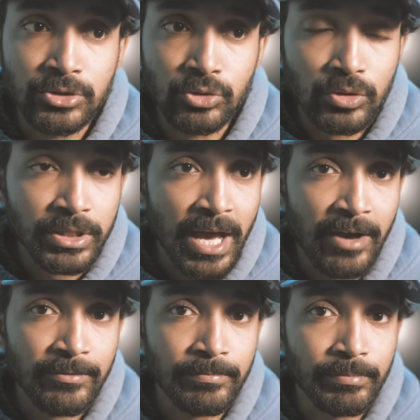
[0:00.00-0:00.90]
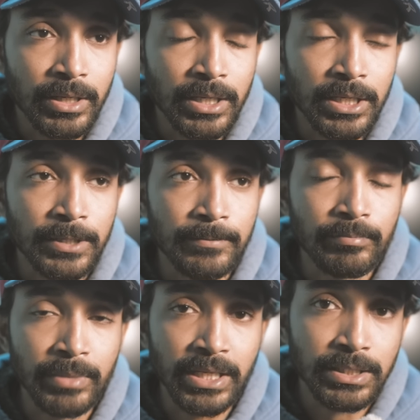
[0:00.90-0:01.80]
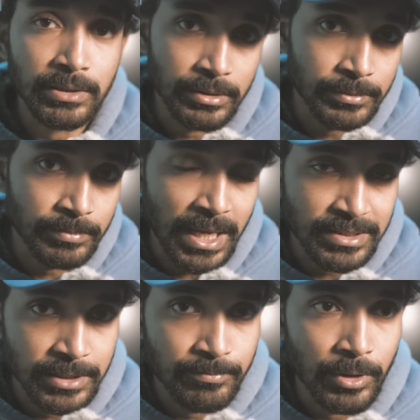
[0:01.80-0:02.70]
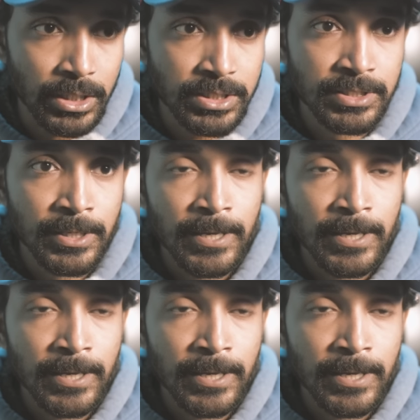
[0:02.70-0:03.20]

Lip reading: don't have many plastic parts,